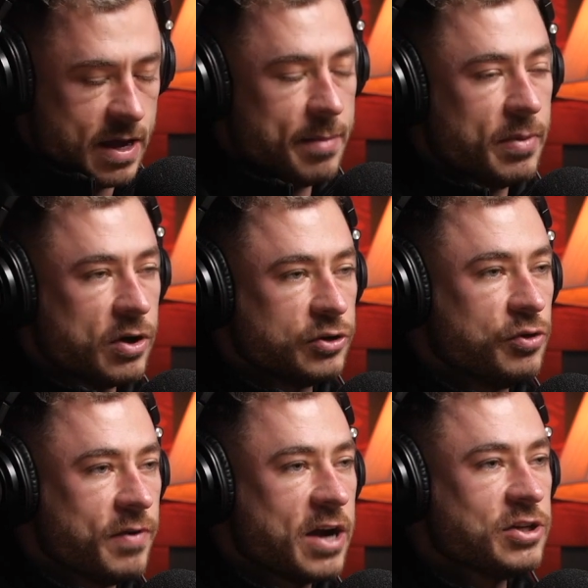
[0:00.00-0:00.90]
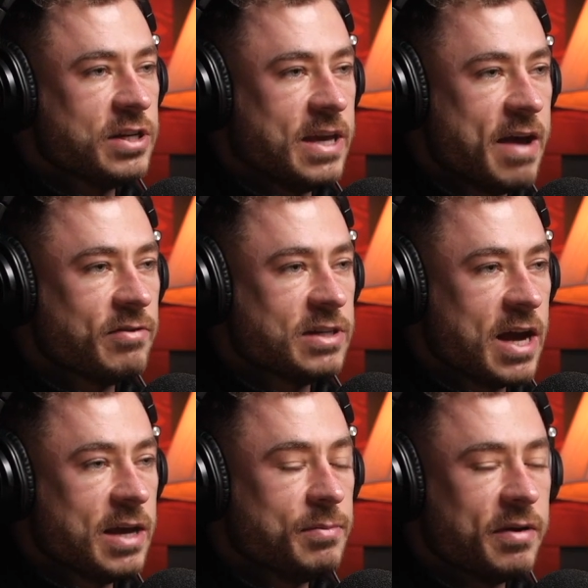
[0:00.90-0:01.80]
Yeah, because you've actually gave it
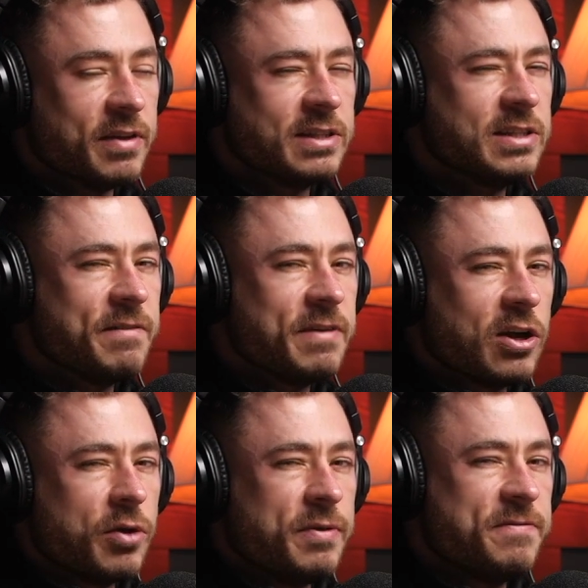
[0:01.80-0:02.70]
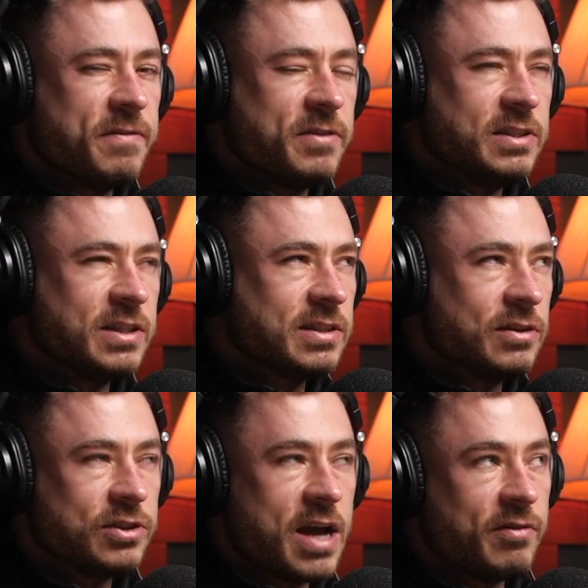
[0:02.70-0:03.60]
time. I think it could be 50, 60
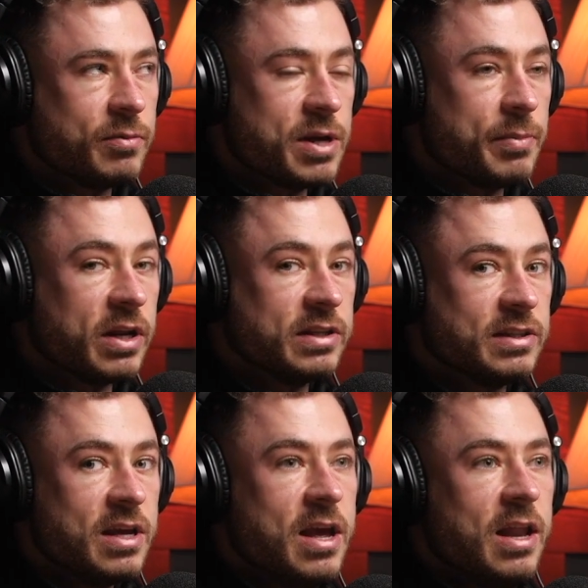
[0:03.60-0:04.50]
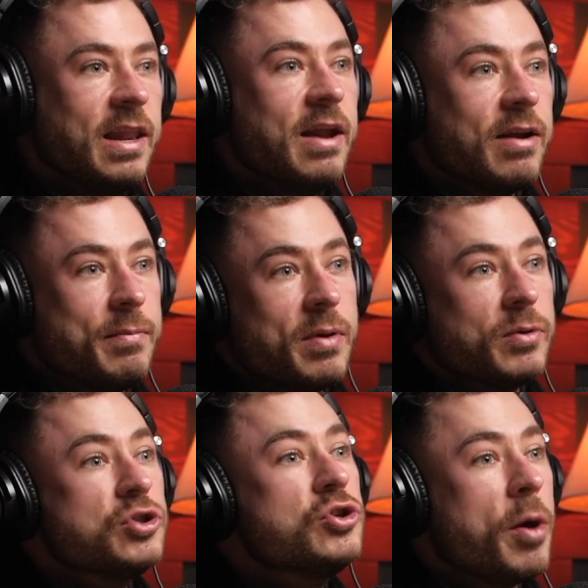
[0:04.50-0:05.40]
or 70%, but it's literally pretty
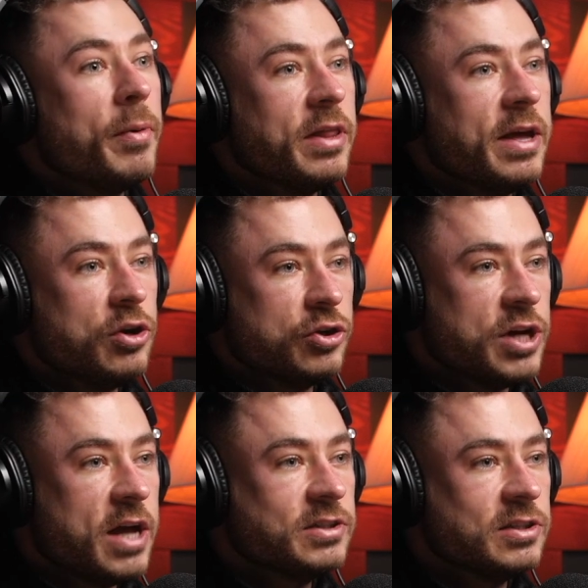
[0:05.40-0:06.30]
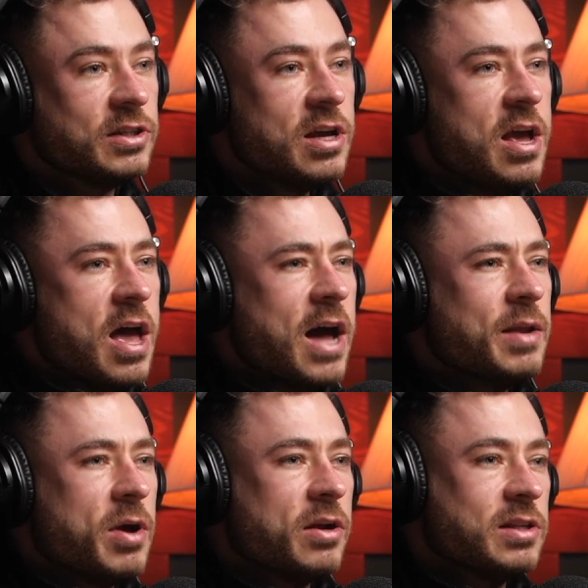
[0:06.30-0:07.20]
much double in your chances. And
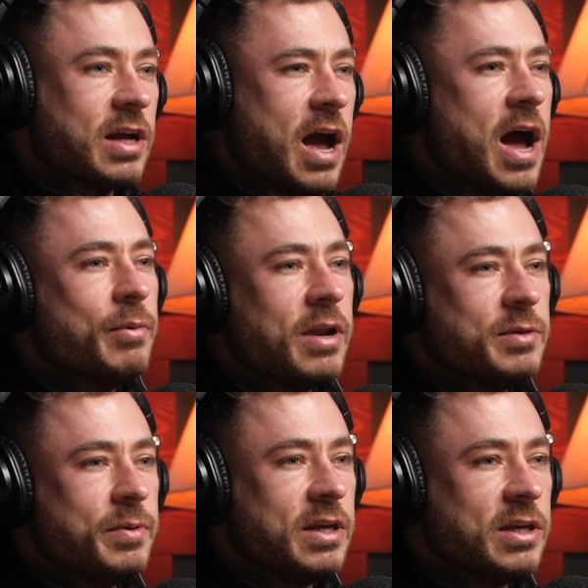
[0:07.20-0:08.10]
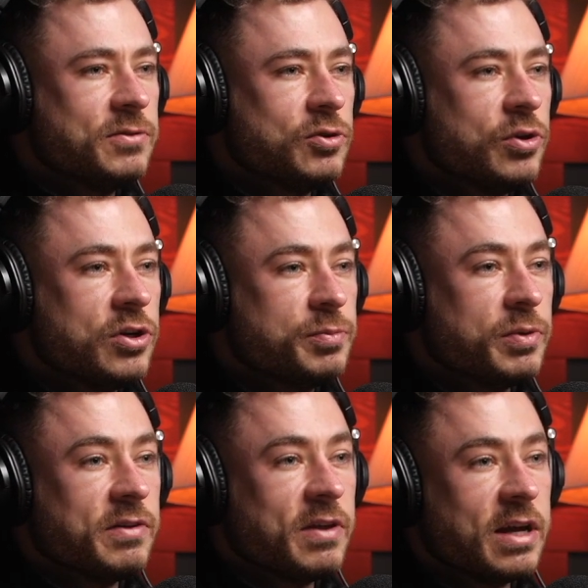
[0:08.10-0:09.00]
to be honest, like I would like to be engaged for 2 years,
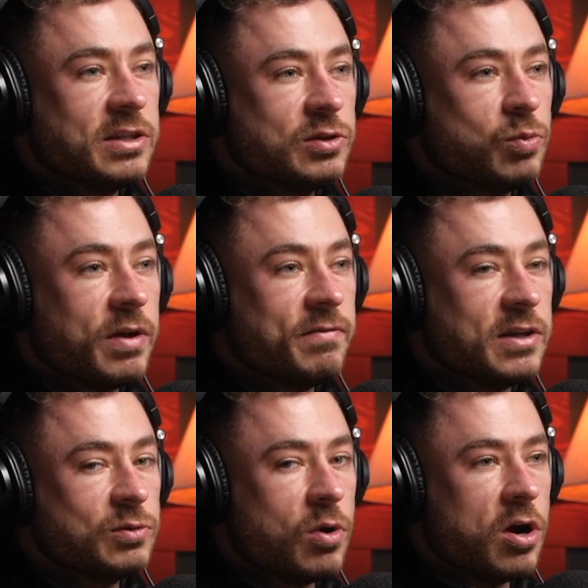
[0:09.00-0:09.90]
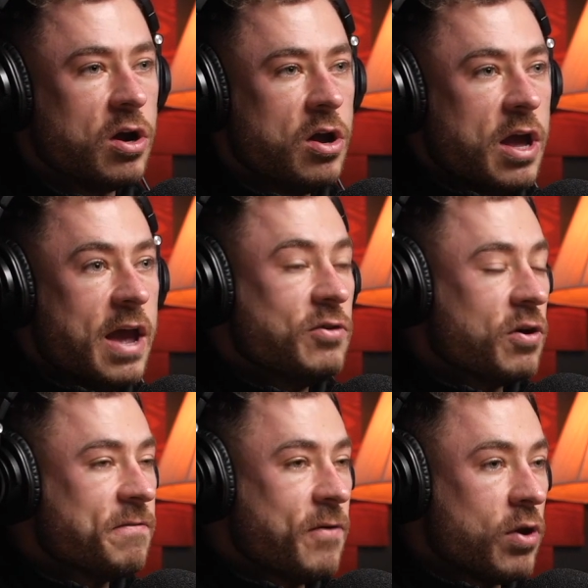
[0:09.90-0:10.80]
but the thing is, it's one of the things where if
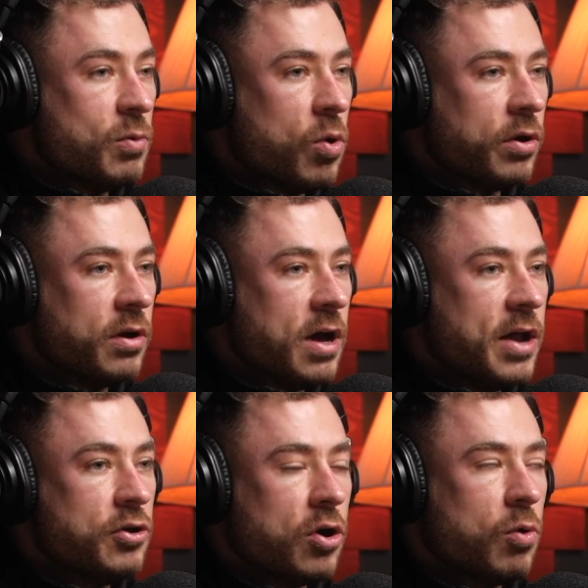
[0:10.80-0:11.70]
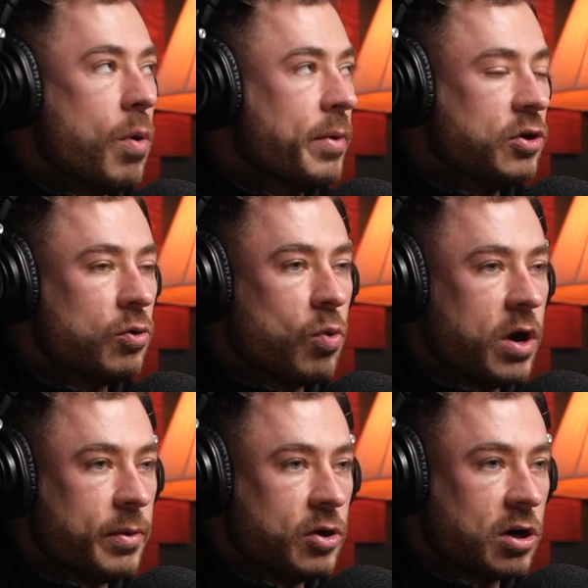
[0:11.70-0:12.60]
you're 31 and you're a woman and you're
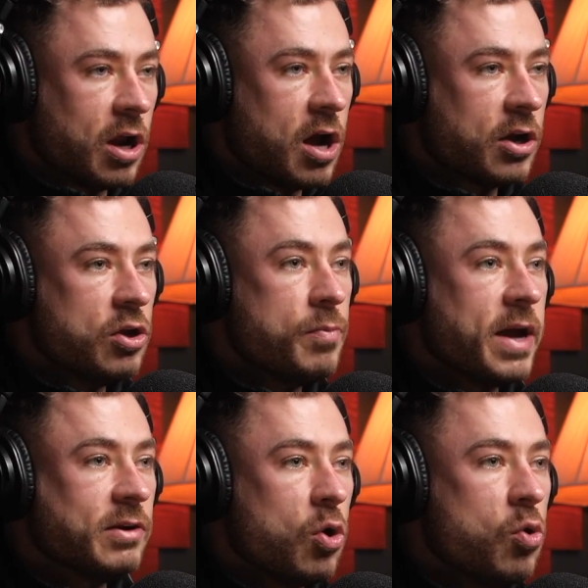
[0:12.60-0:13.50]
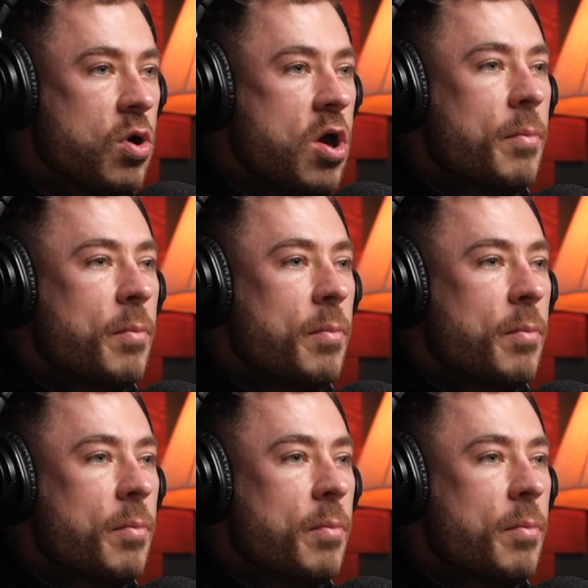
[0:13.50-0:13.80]
worried about your clock, you might go.